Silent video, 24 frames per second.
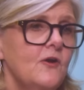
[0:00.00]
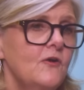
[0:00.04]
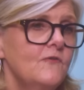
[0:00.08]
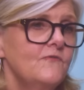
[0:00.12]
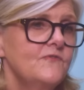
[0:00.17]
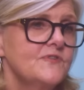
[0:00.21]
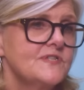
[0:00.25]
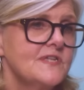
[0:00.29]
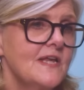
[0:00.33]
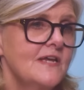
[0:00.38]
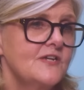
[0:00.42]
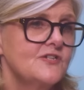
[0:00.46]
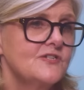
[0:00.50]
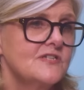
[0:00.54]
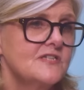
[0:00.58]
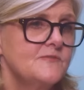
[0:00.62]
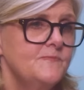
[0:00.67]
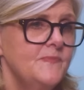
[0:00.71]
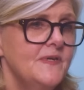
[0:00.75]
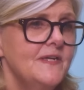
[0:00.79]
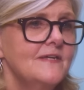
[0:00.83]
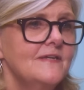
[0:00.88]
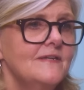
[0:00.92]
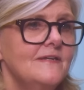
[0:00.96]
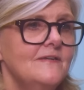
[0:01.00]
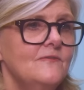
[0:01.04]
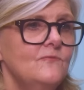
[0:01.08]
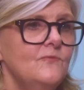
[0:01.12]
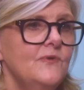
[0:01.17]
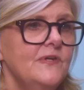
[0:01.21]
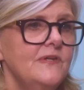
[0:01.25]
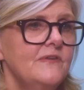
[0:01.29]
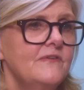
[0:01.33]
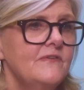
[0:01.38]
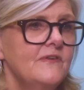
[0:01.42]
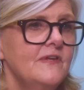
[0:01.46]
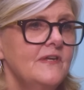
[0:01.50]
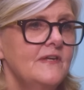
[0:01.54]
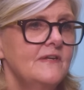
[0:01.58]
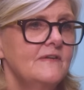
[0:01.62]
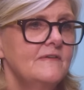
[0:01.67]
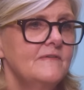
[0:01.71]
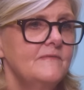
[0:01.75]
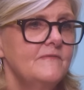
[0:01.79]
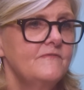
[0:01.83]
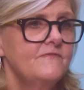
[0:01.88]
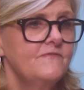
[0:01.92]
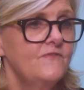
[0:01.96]
conversations be with
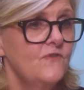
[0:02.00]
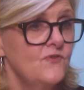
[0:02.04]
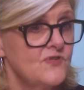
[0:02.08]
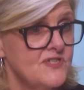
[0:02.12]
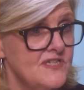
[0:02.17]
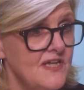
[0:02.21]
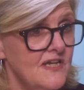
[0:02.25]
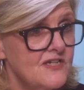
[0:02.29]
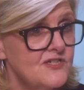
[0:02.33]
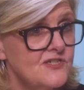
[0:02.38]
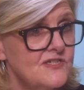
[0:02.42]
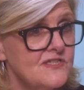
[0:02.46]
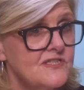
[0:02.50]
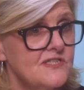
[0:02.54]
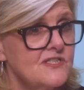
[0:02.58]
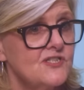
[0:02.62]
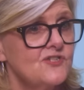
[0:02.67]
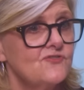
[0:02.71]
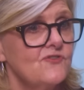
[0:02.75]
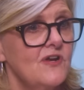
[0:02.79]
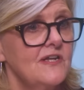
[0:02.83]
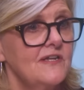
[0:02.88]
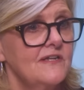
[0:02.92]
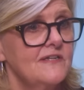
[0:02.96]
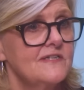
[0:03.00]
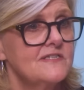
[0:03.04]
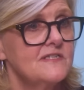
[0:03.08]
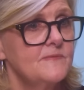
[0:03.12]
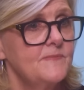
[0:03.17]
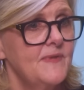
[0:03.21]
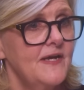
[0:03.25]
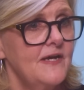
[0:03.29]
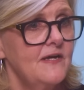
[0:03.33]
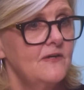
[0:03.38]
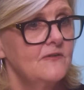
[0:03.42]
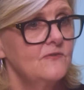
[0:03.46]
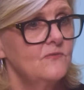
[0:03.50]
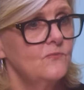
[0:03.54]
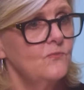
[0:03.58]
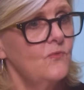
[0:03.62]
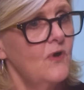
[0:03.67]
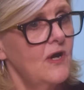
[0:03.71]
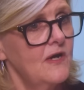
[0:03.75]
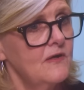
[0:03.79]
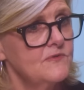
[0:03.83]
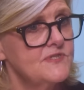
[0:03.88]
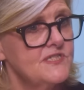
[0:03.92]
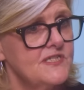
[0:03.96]
First Nations Australians about
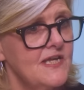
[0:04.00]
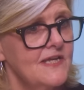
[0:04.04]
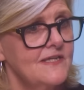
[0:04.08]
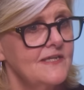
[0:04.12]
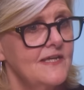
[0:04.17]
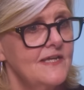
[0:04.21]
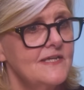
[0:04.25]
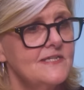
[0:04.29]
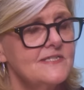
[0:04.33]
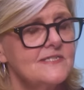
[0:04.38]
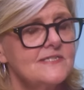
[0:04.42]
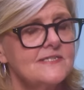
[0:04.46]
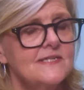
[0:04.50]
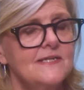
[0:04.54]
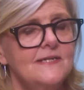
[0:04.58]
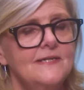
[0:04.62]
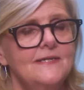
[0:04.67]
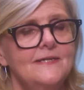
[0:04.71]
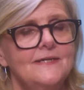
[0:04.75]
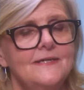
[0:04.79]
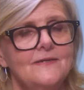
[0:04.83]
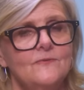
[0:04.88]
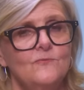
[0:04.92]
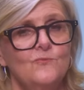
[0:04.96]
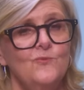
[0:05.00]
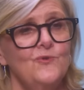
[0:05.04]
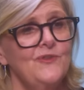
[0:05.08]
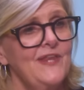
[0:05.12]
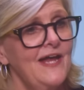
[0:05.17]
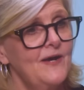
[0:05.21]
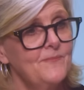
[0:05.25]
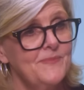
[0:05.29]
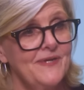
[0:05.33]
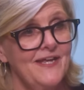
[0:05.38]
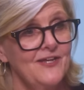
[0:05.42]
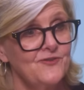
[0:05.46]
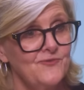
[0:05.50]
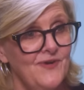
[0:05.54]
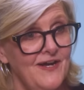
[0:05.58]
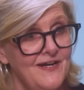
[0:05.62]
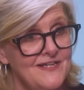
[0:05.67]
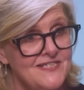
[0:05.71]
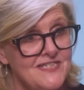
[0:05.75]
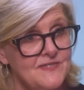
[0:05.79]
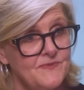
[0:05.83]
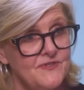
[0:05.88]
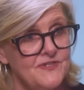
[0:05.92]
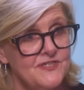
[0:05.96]
why I would say yes, without being able to
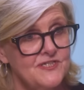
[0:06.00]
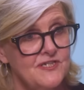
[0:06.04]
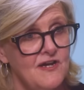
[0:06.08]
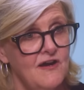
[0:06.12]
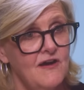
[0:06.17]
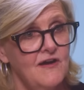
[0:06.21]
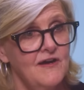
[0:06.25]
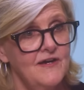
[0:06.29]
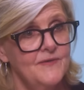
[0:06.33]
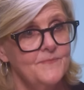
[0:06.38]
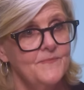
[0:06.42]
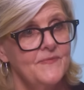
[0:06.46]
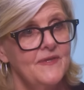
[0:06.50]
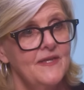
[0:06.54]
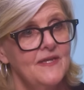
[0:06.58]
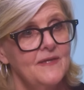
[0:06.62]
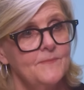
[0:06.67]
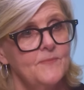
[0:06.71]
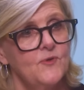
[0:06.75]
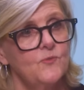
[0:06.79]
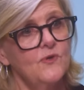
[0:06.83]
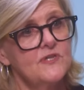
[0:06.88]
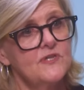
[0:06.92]
ask them at the time. But